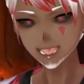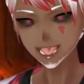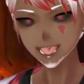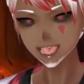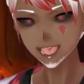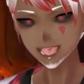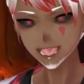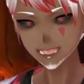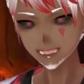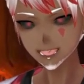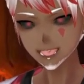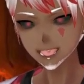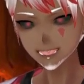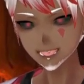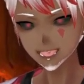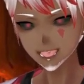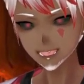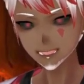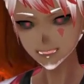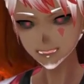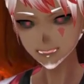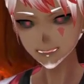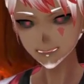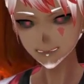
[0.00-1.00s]
I
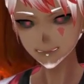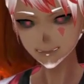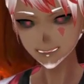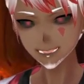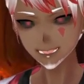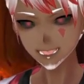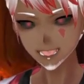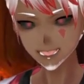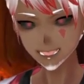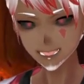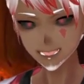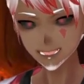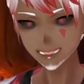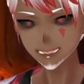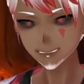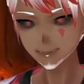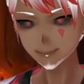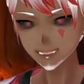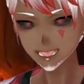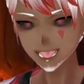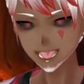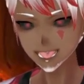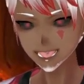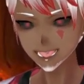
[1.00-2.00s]
remember seeing it
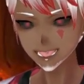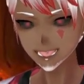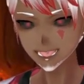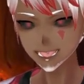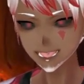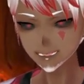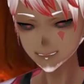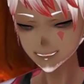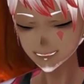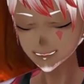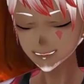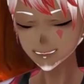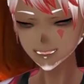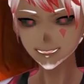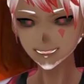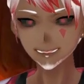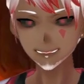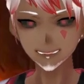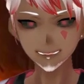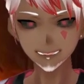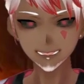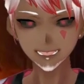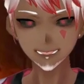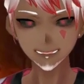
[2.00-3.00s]
like
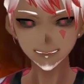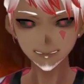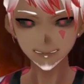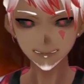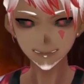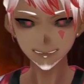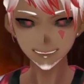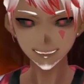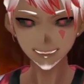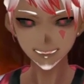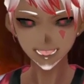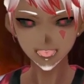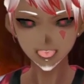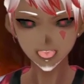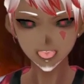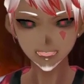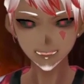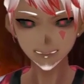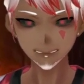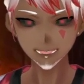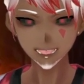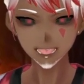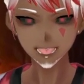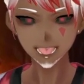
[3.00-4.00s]
enveloped in shadows,